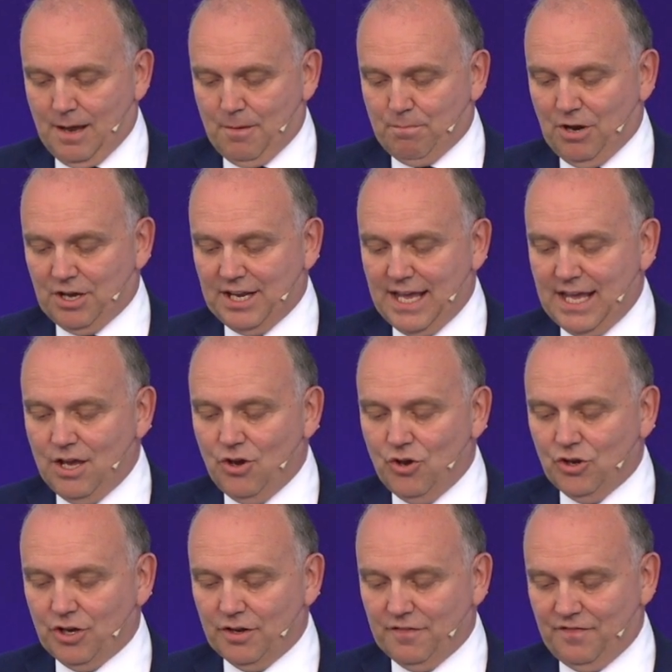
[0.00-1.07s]
but he who
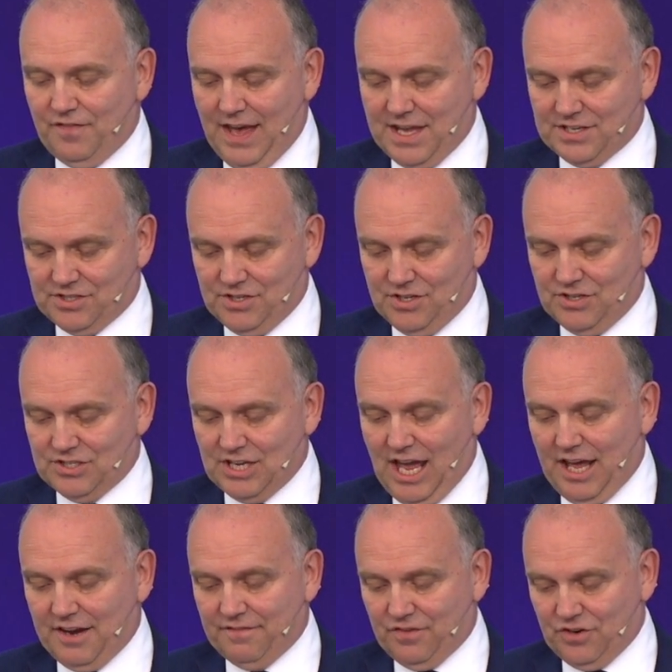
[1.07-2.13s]
confesses
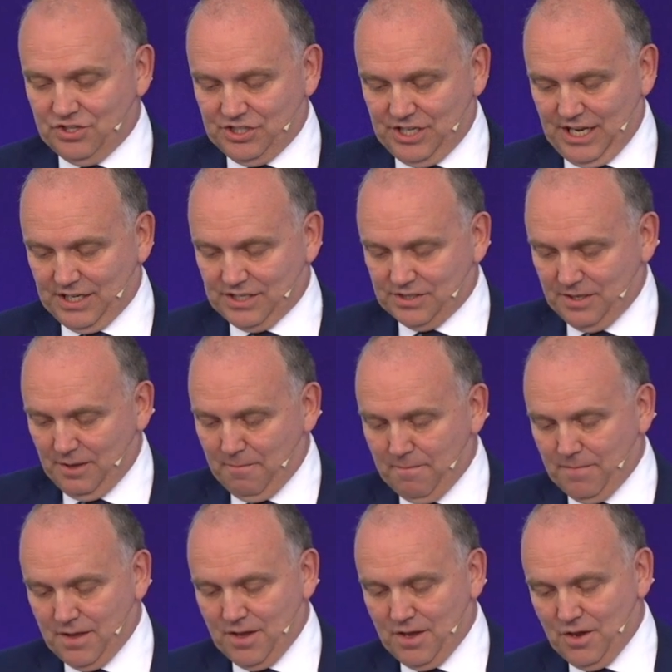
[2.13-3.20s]
and forsakes them
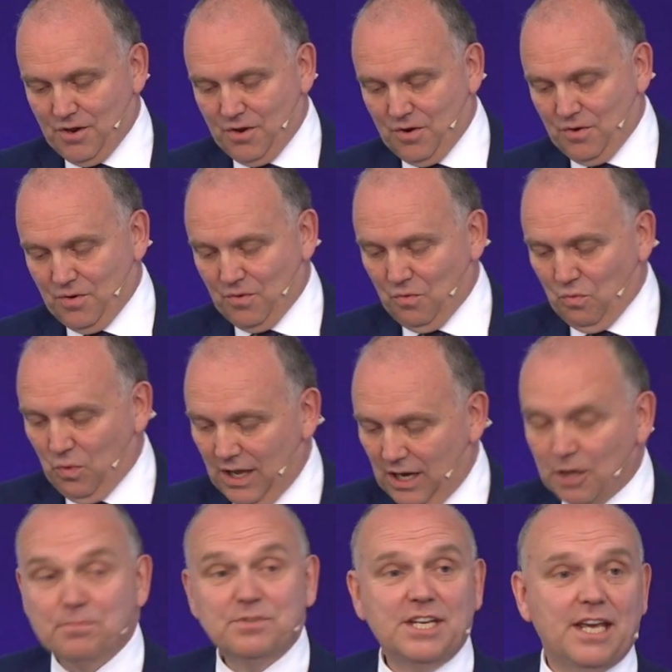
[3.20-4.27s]
will
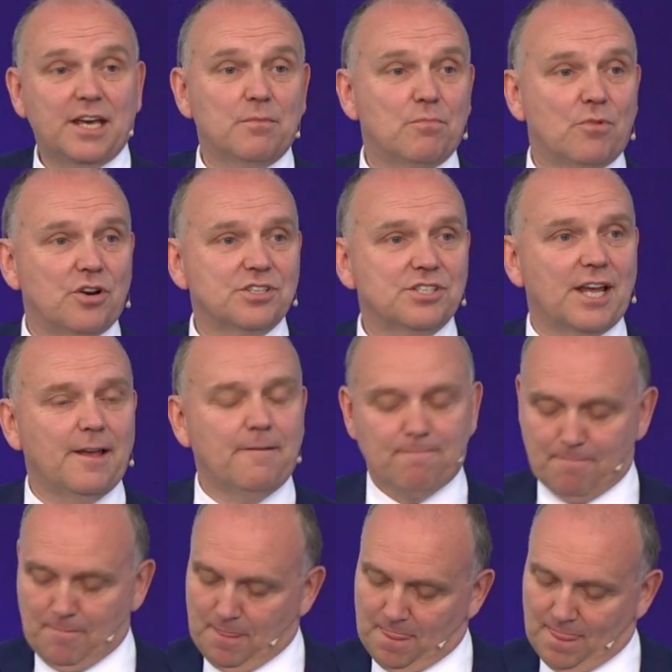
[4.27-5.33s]
obtain mercy.
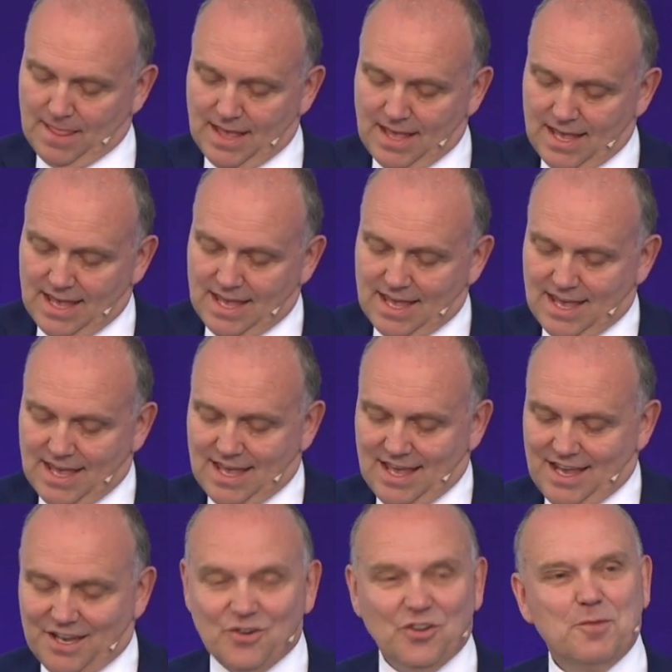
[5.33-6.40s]

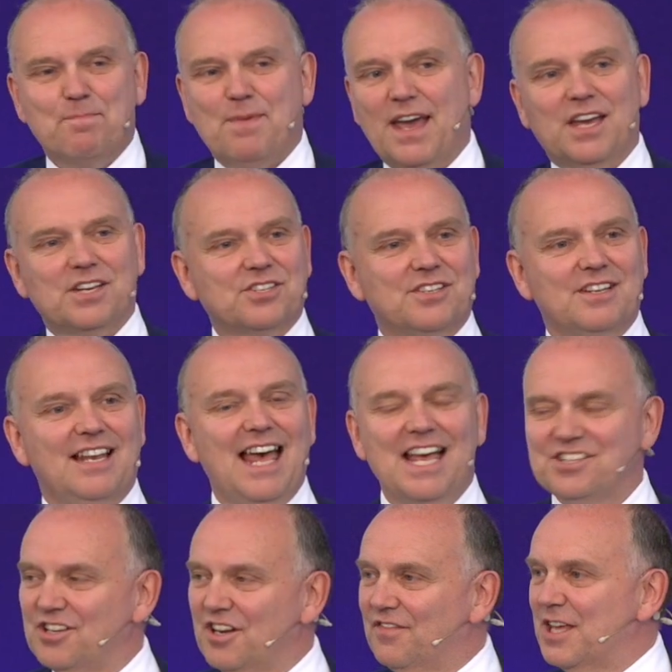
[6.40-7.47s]
You know, the biggest
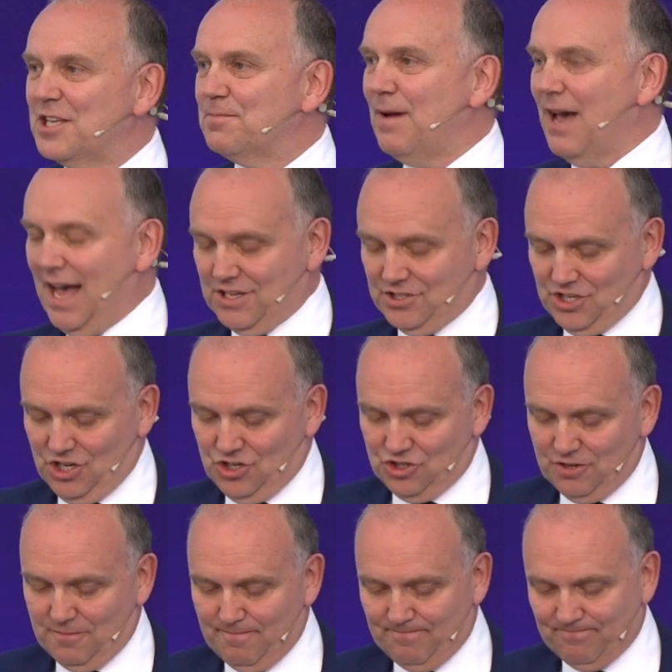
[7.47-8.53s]
lesson of this
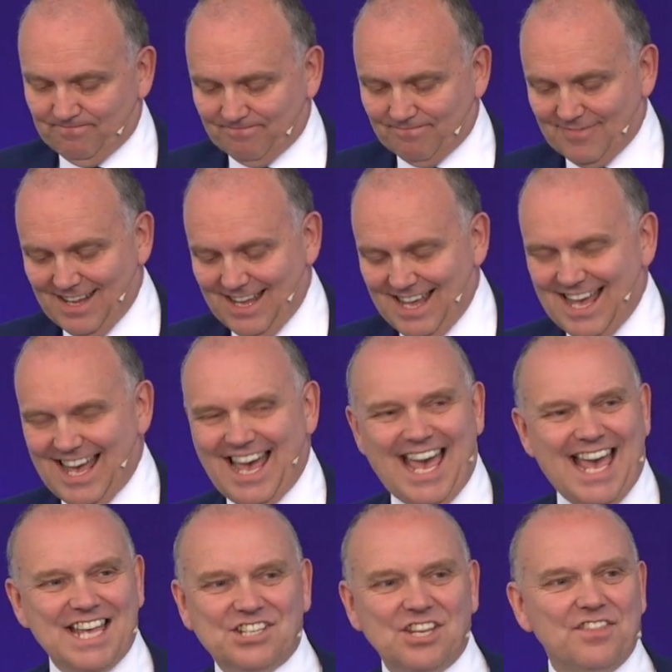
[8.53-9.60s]
passage
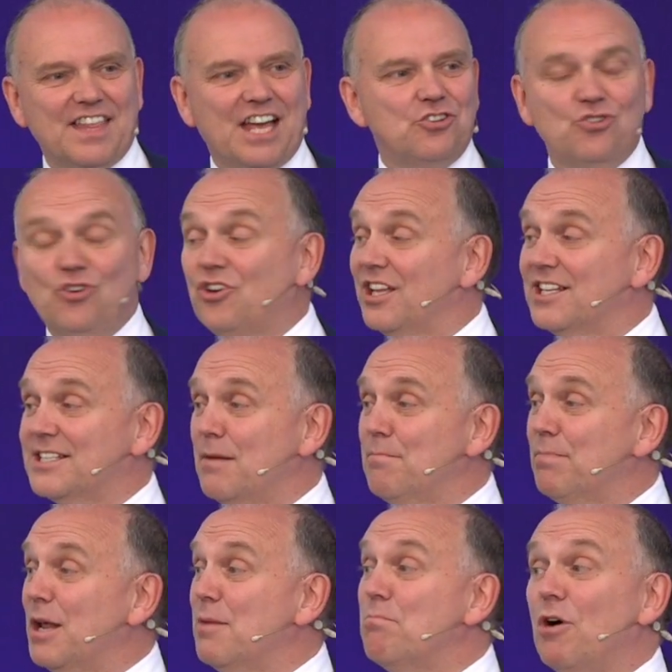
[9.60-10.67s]
isn't that you can
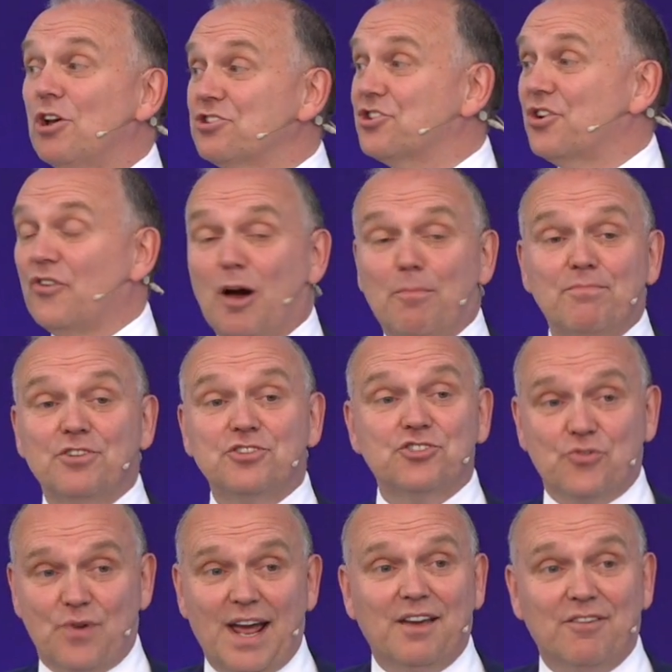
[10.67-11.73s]
simply muster up the
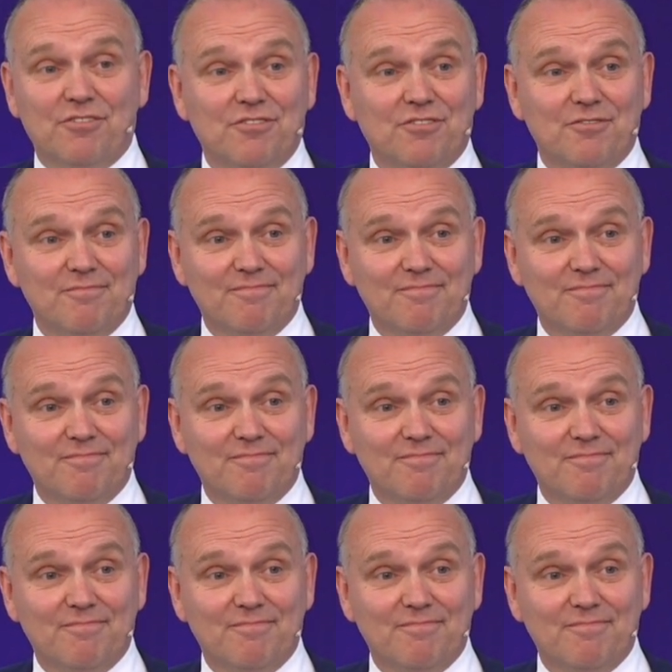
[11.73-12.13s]
strength